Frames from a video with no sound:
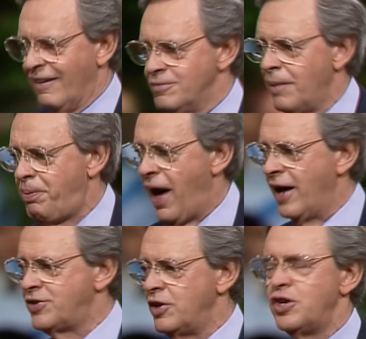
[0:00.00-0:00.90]
give them a
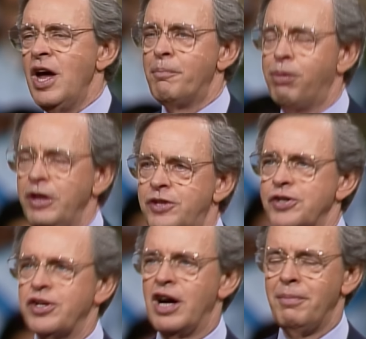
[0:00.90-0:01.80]
passage, preach a
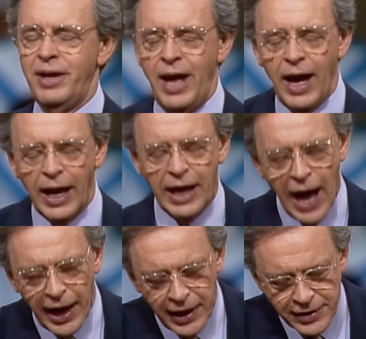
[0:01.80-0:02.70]
sermon,
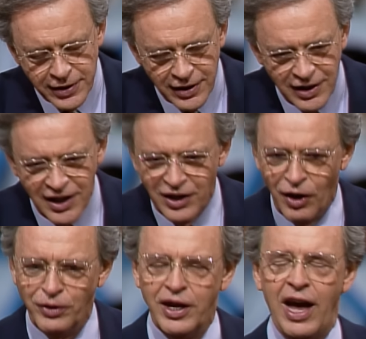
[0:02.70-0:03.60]
got it.
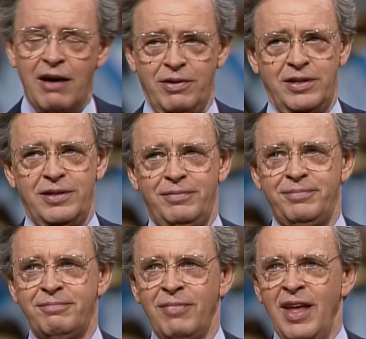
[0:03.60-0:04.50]
No, you haven't.
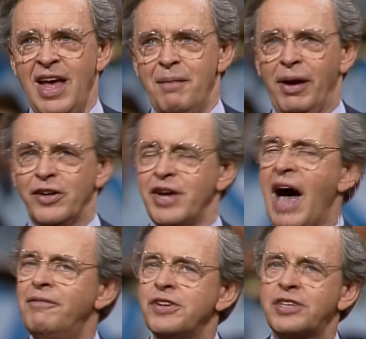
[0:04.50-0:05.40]
Because
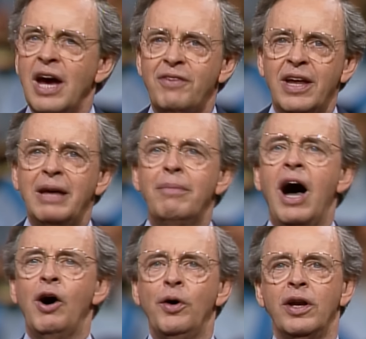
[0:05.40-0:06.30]
I've discovered in
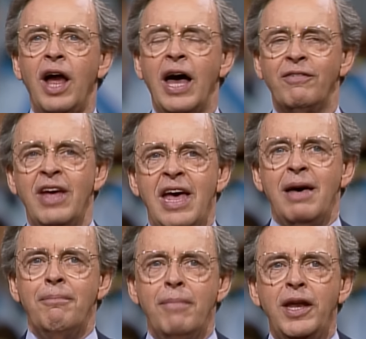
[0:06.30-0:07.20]
my own life
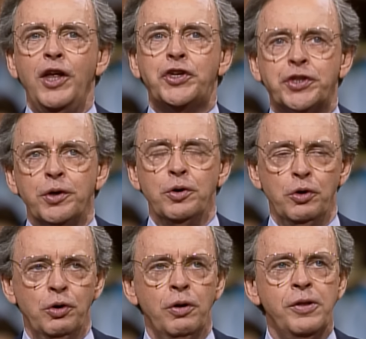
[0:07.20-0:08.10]
many
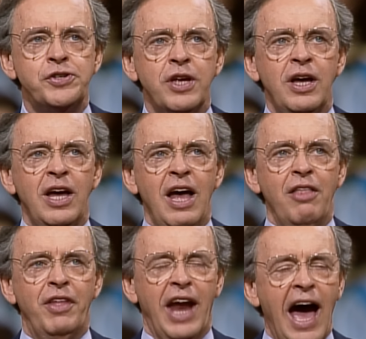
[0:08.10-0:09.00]
truths
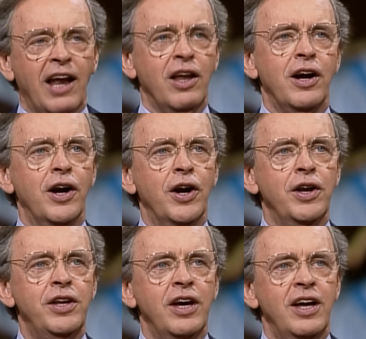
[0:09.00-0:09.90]
that I
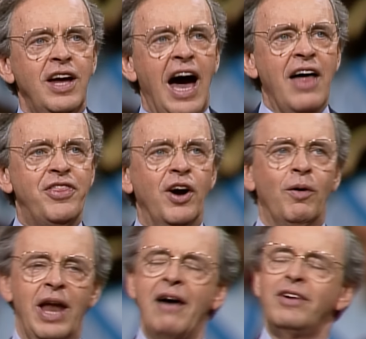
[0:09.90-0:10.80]
learned. I thought,
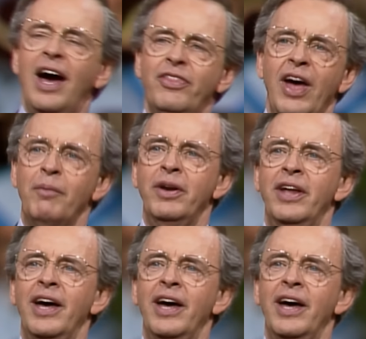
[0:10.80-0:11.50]
well, I've got that one